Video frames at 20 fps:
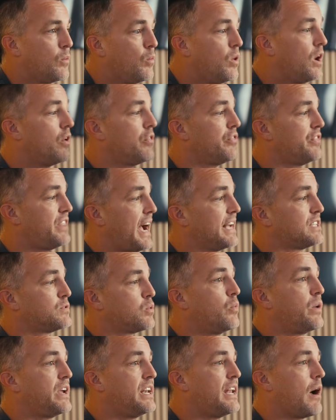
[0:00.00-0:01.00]
Well, that's
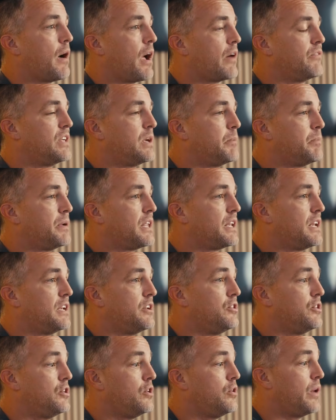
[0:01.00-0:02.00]
what we now have the ability to
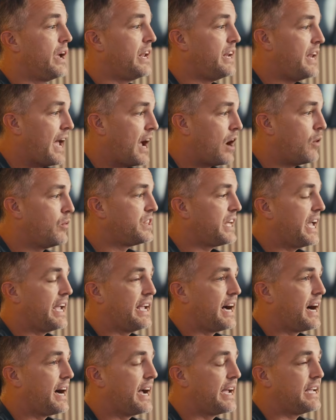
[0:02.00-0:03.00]
do. And now with
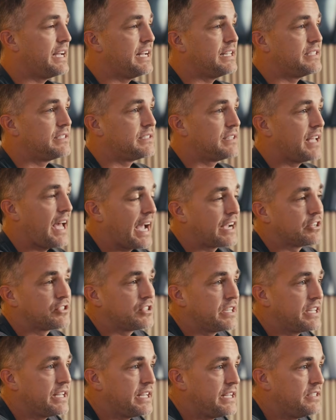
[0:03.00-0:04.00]
AI, it's
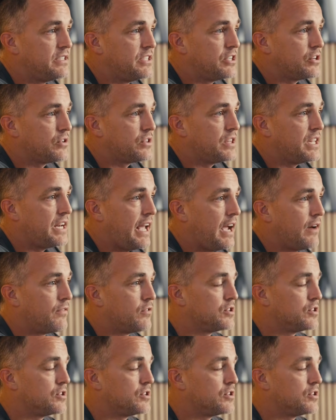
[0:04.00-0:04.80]
actually easier than ever.